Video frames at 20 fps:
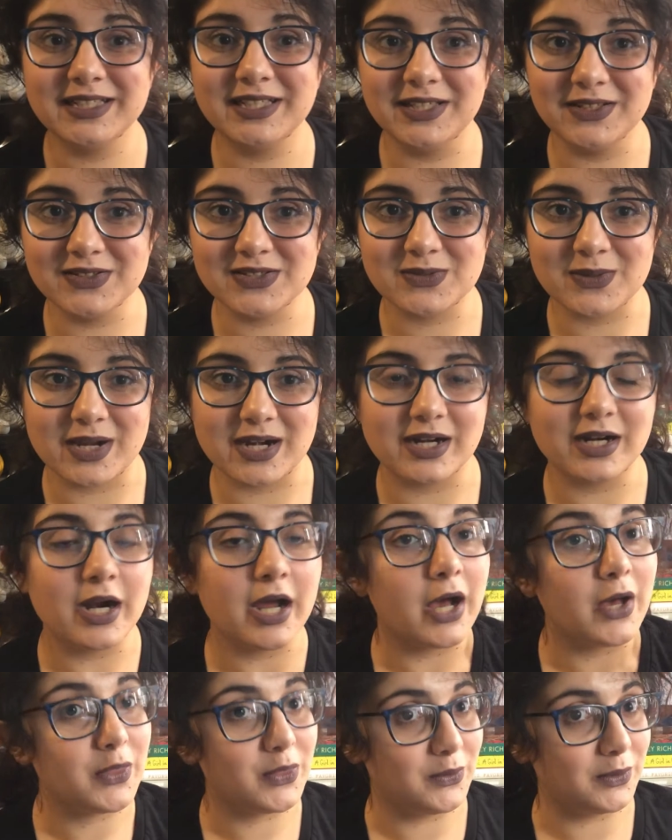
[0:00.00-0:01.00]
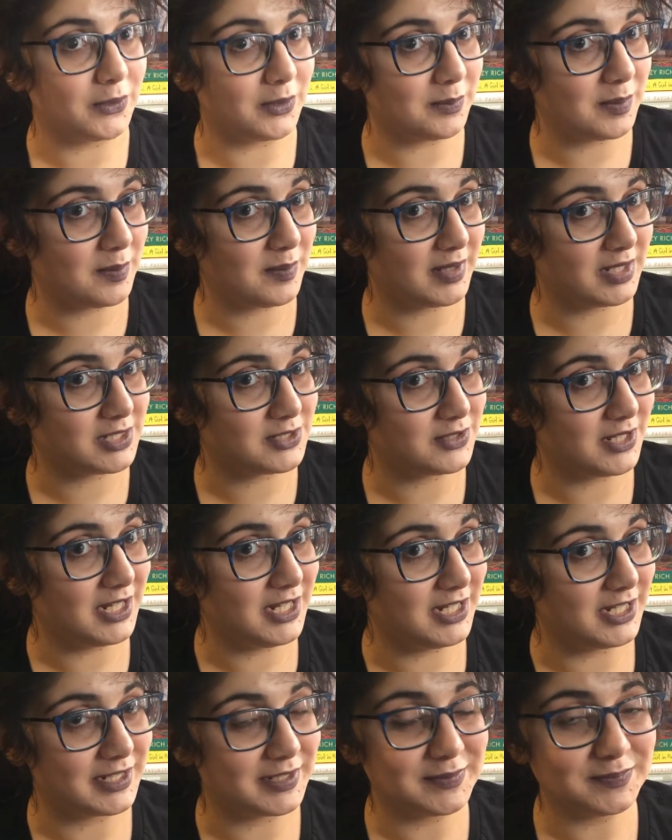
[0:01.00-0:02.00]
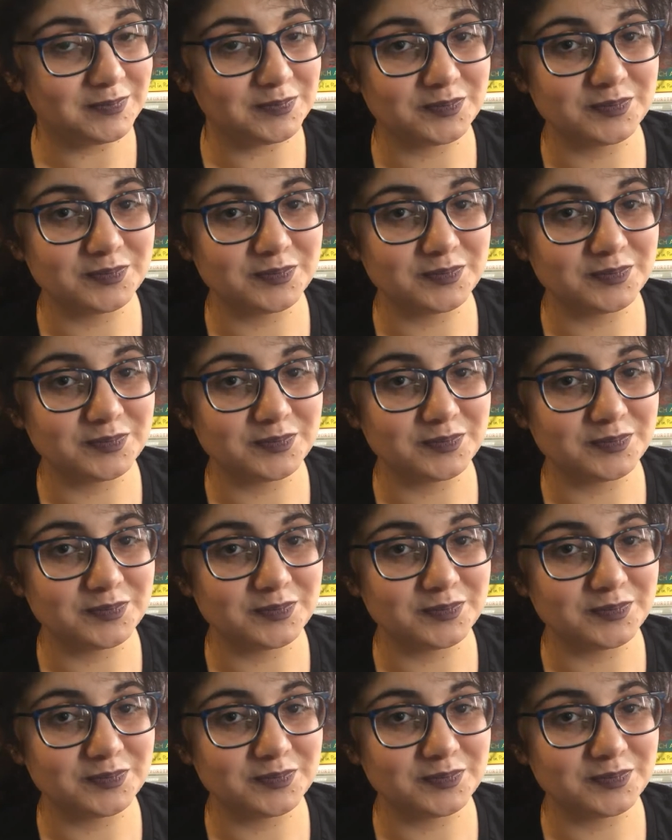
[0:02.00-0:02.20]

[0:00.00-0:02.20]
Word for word: cute sweater, I'll throw up a picture right here.